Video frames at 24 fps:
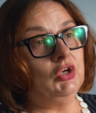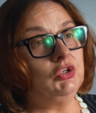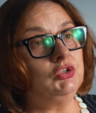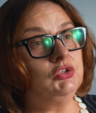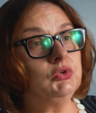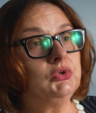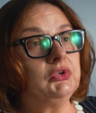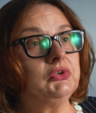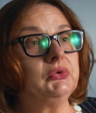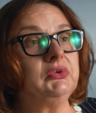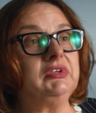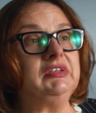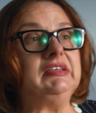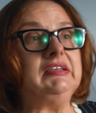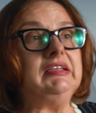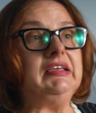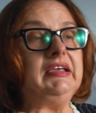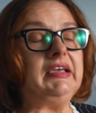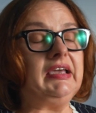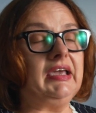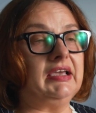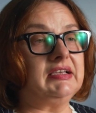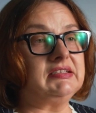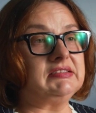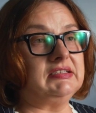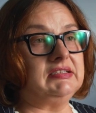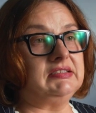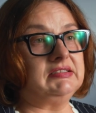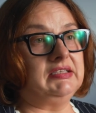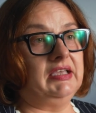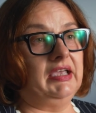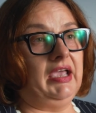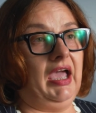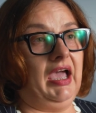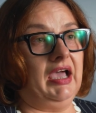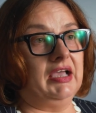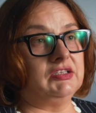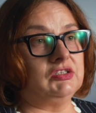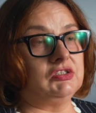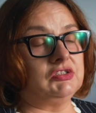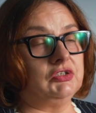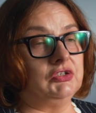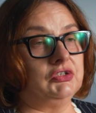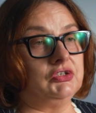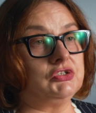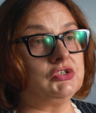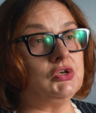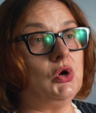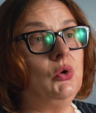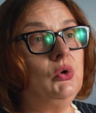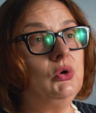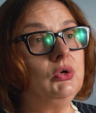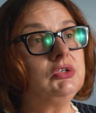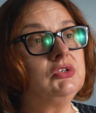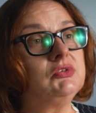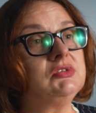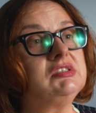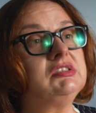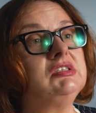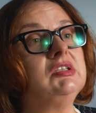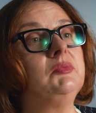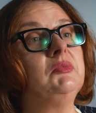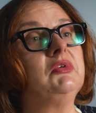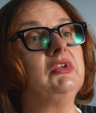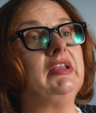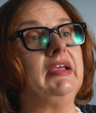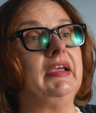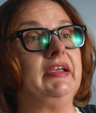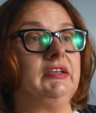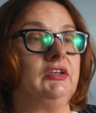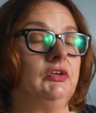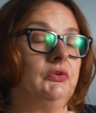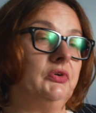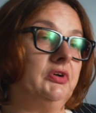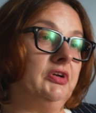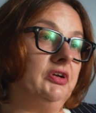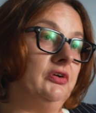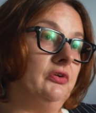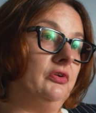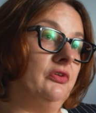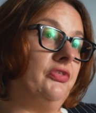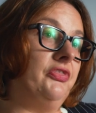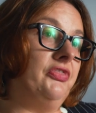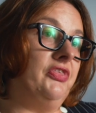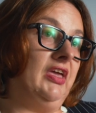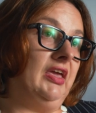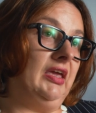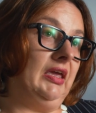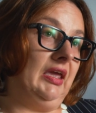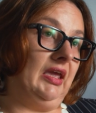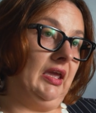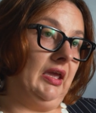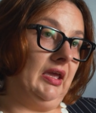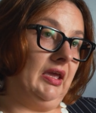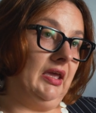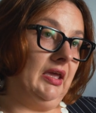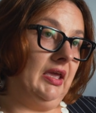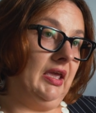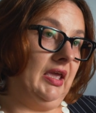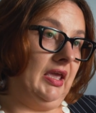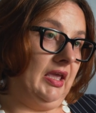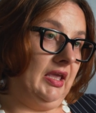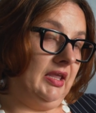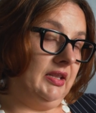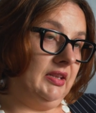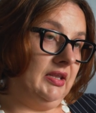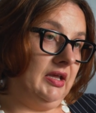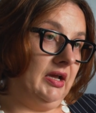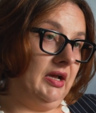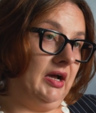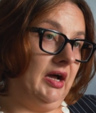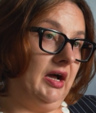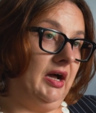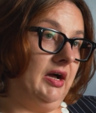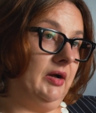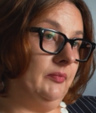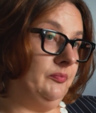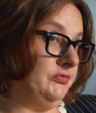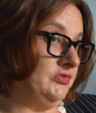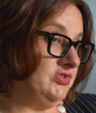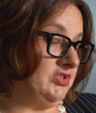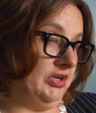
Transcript: to critique existing answers or to stimulate critical thinking in um,